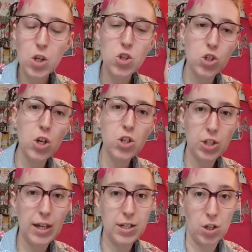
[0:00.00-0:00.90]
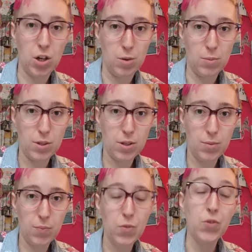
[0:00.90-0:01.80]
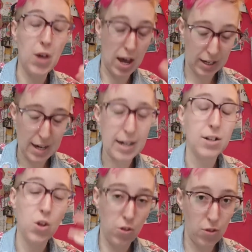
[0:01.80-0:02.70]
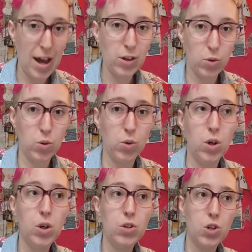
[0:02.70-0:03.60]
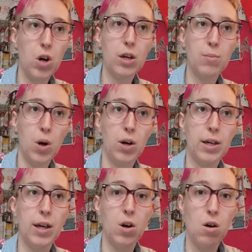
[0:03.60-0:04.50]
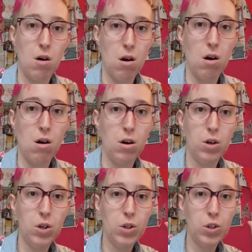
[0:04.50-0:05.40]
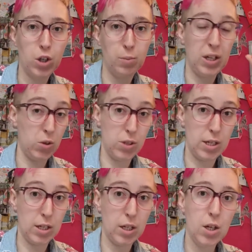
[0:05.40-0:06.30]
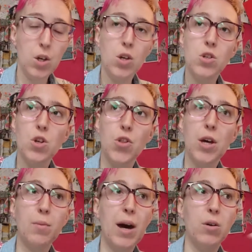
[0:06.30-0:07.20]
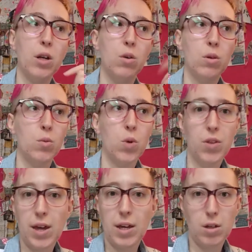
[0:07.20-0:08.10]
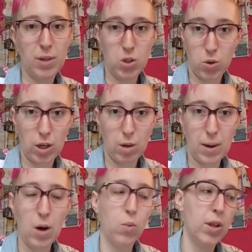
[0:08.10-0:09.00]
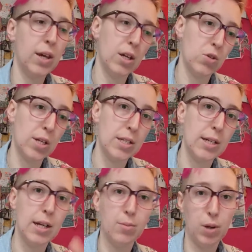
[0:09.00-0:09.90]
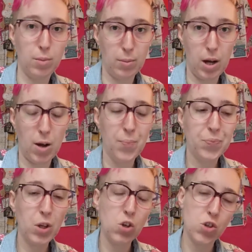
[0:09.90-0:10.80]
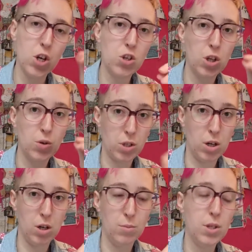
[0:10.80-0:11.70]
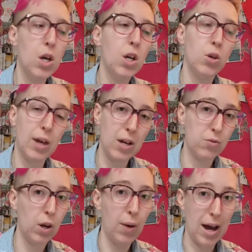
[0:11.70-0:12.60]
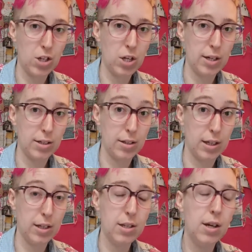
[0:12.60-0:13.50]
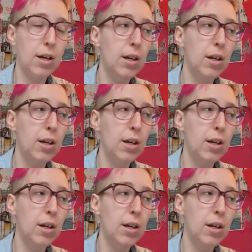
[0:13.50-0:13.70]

Search key terms, again, that your target market are going to be using. So think about, what are they going to be talking about, what are they interested in, blah, blah, blah. Search those terms. You can follow hashtags and things.